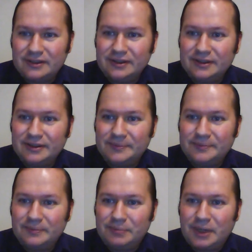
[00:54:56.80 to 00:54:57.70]
Uh,
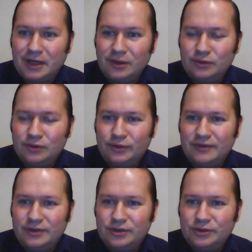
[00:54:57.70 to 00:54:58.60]
Paulo
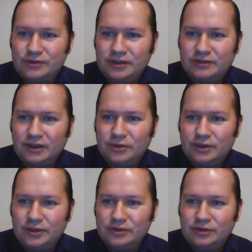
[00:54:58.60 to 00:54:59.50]
Forever 2 says,
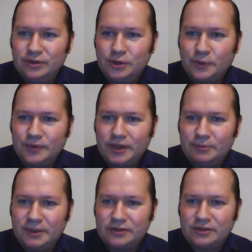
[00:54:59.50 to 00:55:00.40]
according to you,
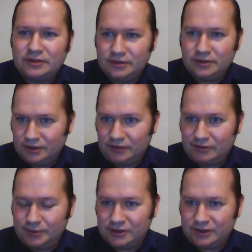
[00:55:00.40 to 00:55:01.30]
how much
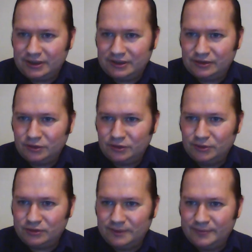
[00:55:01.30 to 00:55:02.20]
of a percentage do
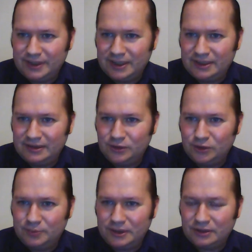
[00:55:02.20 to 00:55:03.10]
Muslims need in a
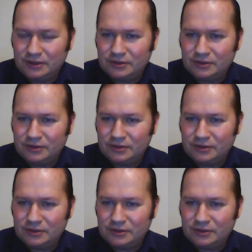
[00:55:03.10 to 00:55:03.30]
European